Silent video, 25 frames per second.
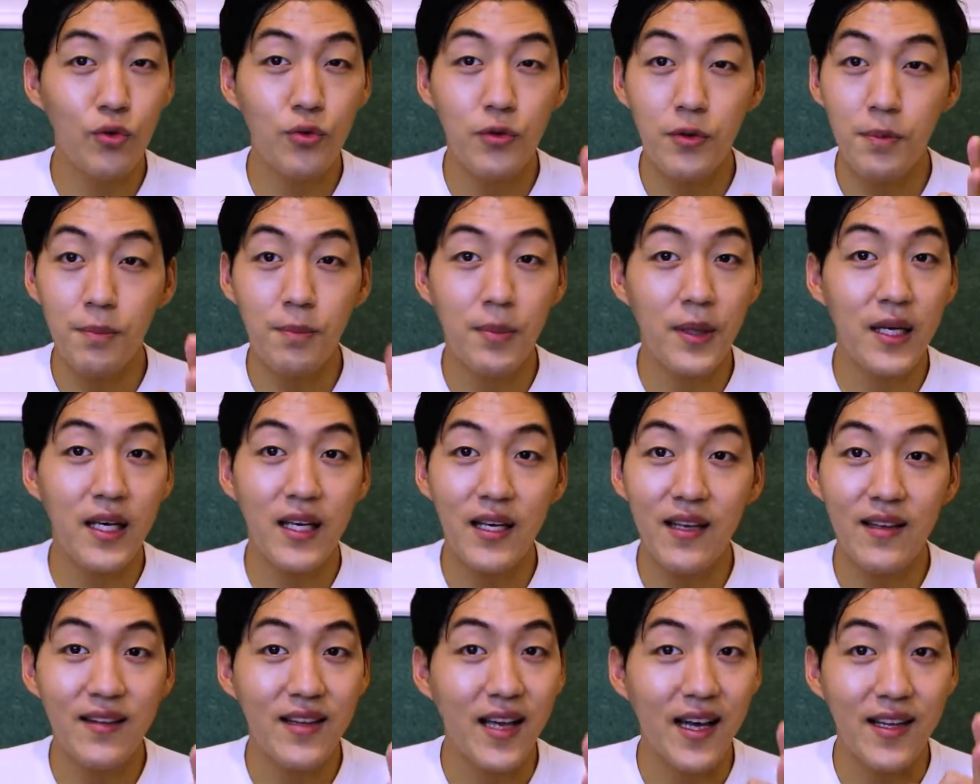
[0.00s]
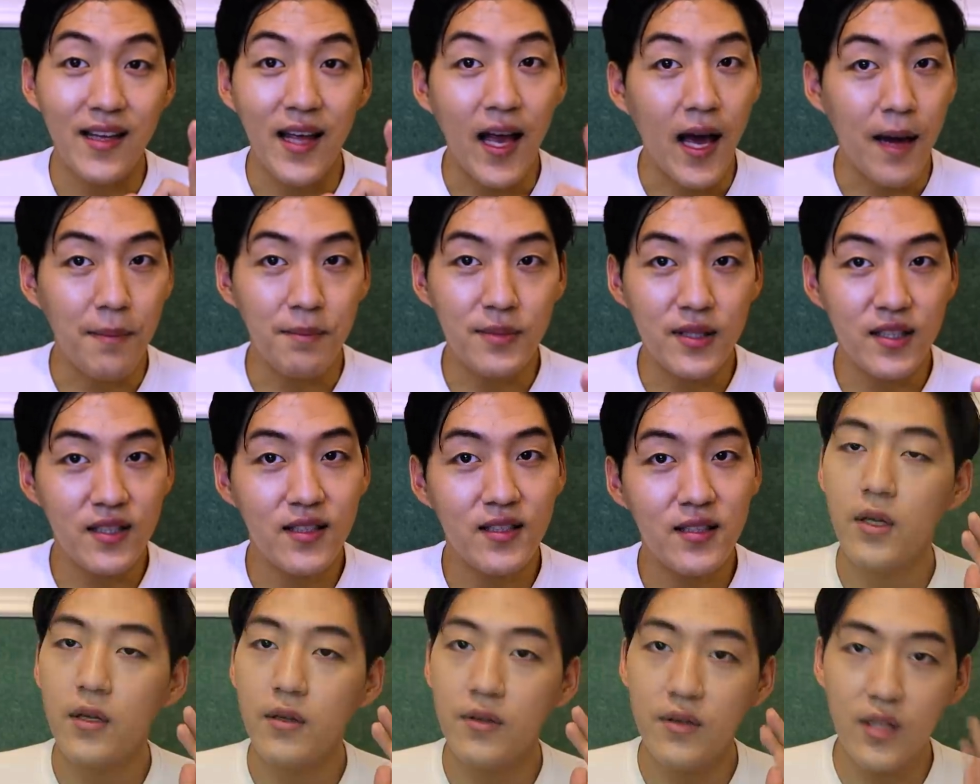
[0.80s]
would be not
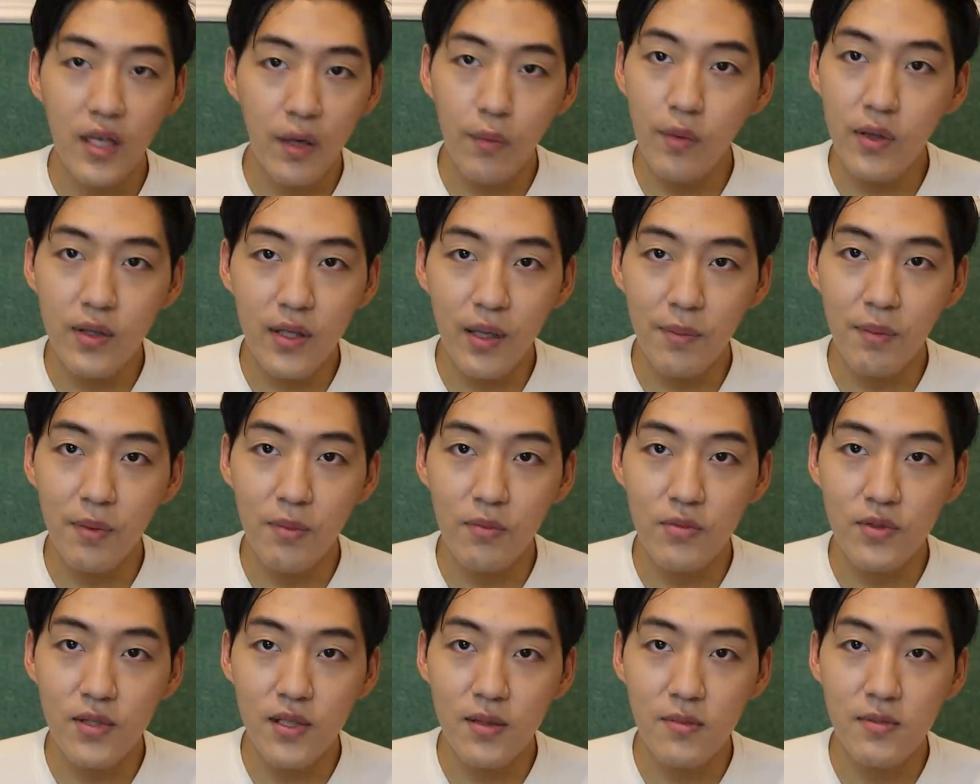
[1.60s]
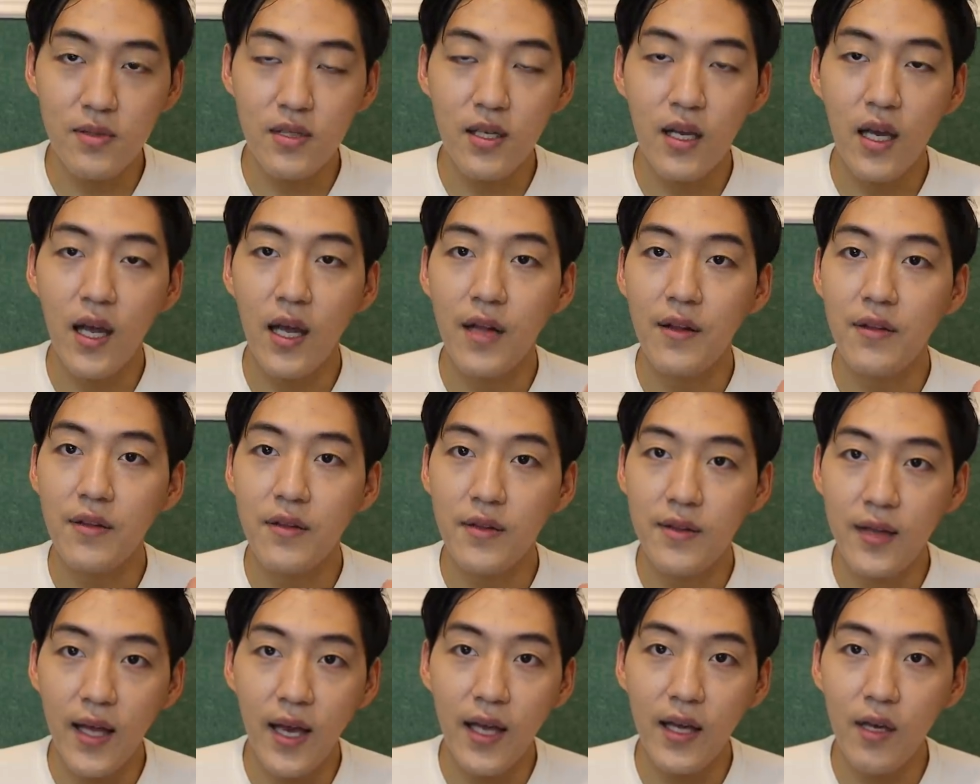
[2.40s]
happened. They will not be Muslims
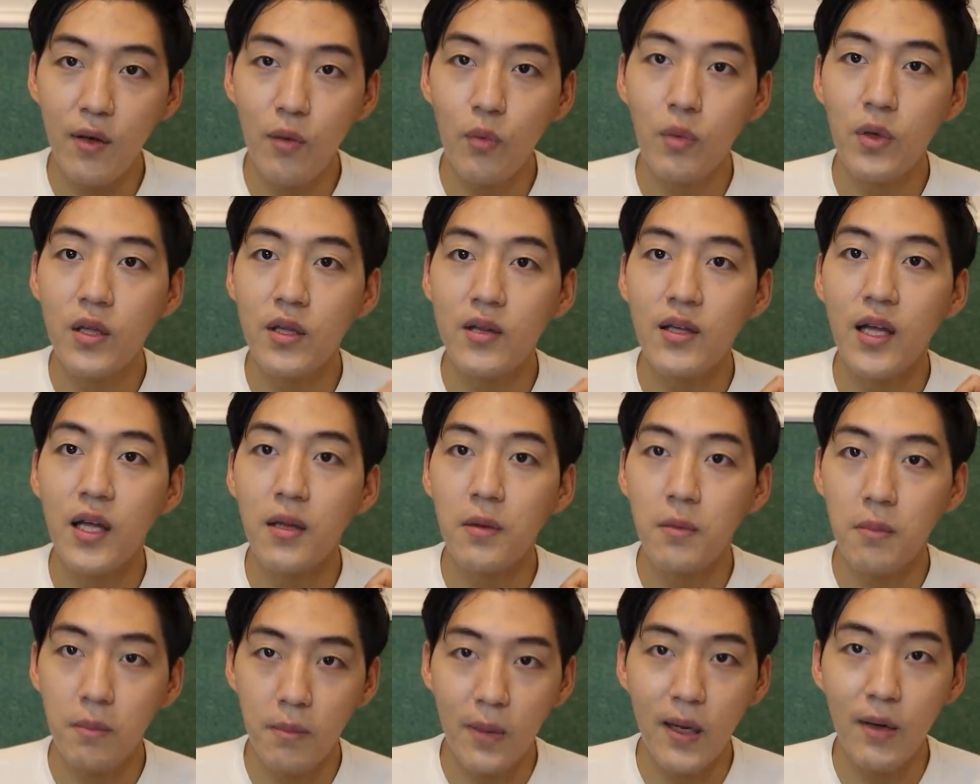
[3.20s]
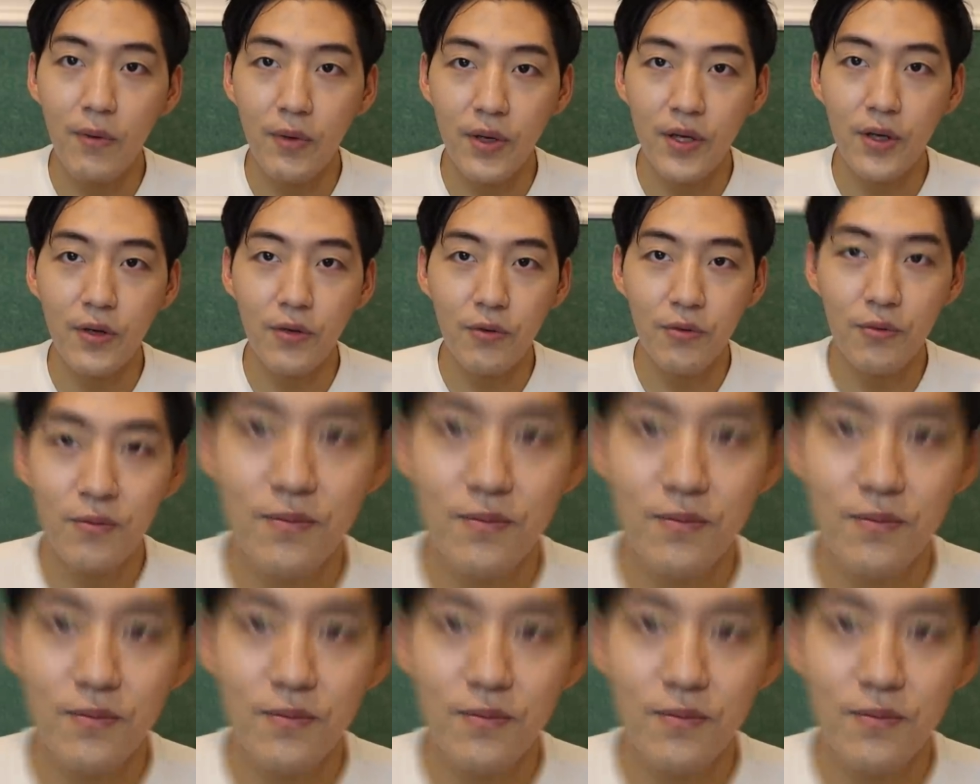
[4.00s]
and they will not marry you.